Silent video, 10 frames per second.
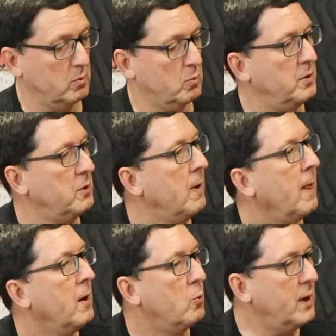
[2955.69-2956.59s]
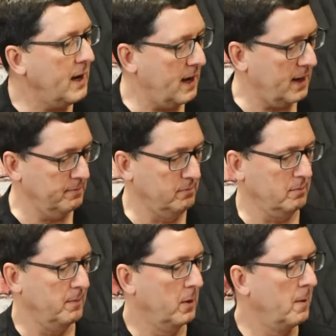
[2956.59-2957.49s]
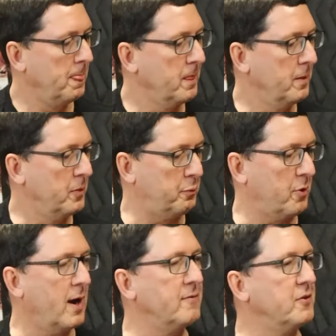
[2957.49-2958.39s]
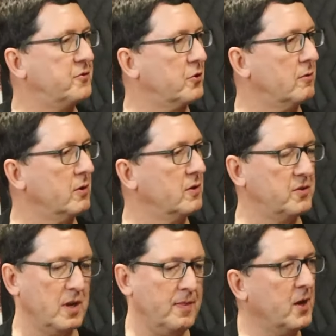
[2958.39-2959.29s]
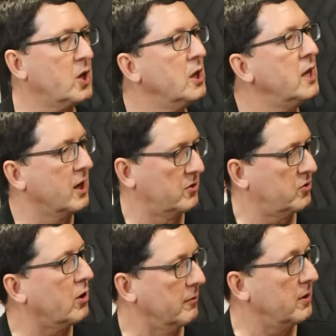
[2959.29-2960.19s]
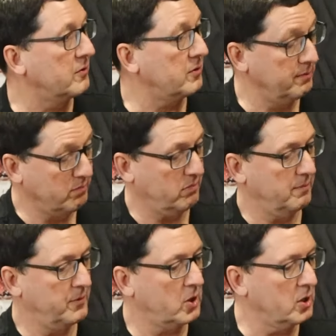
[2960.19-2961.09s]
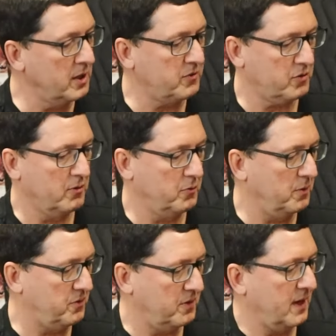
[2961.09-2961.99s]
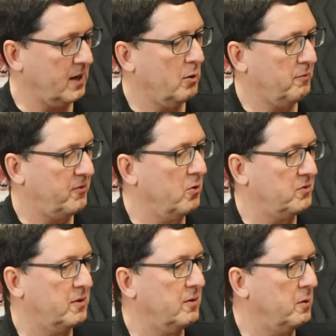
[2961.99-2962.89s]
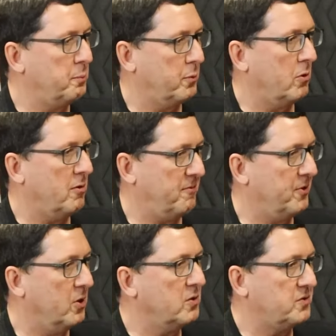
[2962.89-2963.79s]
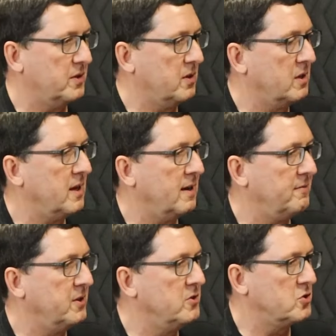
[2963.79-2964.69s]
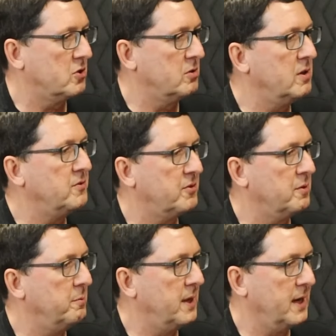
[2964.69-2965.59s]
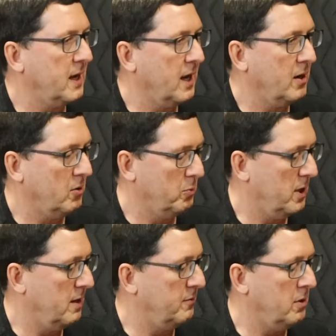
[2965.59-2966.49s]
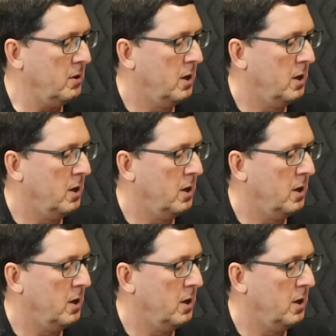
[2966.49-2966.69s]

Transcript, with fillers: When you we had the private service and the clinic service. Yeah. The clinic service, we used to take care of folks that are the poorer folks that didn't have the insurance or the Medicaid right. or whatever.